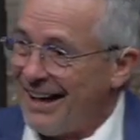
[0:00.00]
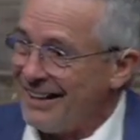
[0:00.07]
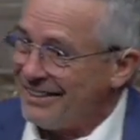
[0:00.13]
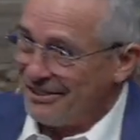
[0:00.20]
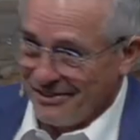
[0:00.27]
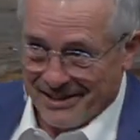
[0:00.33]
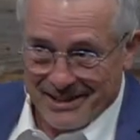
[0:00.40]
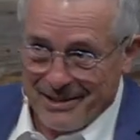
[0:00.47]

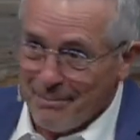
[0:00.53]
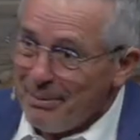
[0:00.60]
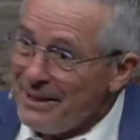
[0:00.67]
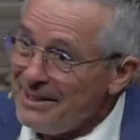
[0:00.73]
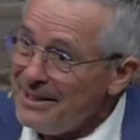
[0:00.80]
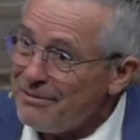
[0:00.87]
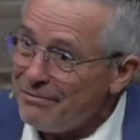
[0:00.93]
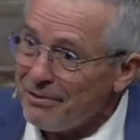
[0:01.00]
you're
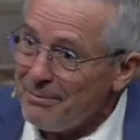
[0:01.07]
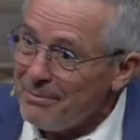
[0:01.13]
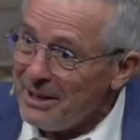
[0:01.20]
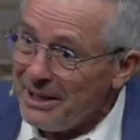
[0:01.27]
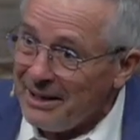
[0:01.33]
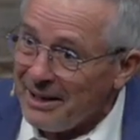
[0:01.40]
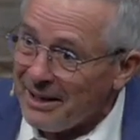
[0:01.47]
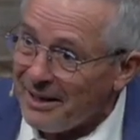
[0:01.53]
independent from
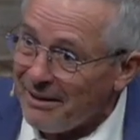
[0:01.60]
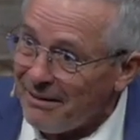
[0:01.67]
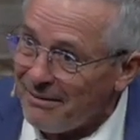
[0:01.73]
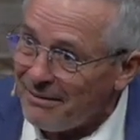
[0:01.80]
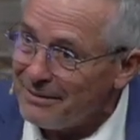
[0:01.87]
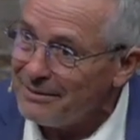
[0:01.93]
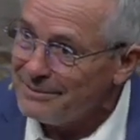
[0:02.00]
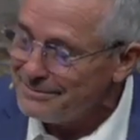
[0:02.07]
me now,
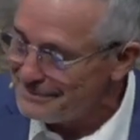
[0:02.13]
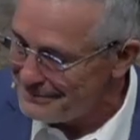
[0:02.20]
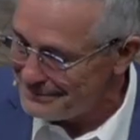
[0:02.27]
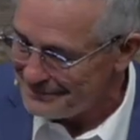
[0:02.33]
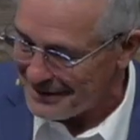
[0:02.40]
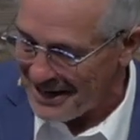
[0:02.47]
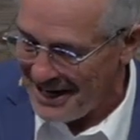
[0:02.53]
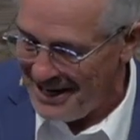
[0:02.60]

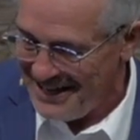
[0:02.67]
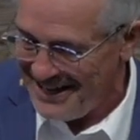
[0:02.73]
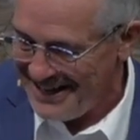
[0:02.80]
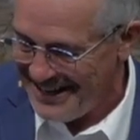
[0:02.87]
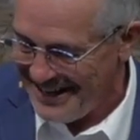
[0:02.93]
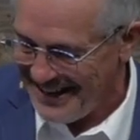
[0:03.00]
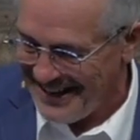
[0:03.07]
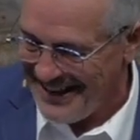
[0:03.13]
right?
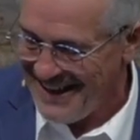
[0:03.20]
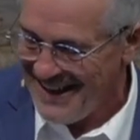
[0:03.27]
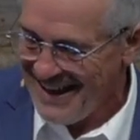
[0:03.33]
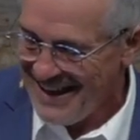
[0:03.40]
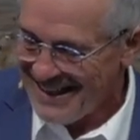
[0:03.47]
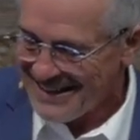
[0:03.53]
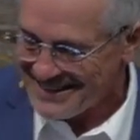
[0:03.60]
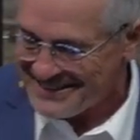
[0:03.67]

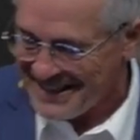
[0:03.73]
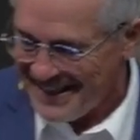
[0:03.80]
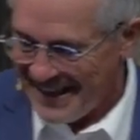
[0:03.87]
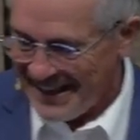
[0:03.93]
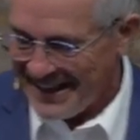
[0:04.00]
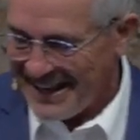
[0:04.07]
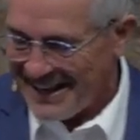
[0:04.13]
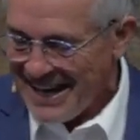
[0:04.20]
Let's say
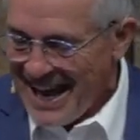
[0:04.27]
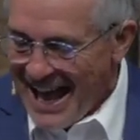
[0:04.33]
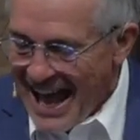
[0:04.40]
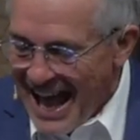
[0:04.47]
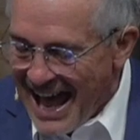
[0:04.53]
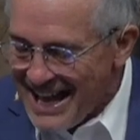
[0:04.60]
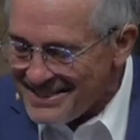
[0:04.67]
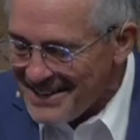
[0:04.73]
that again.
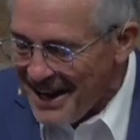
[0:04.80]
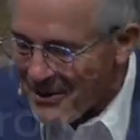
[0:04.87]
As I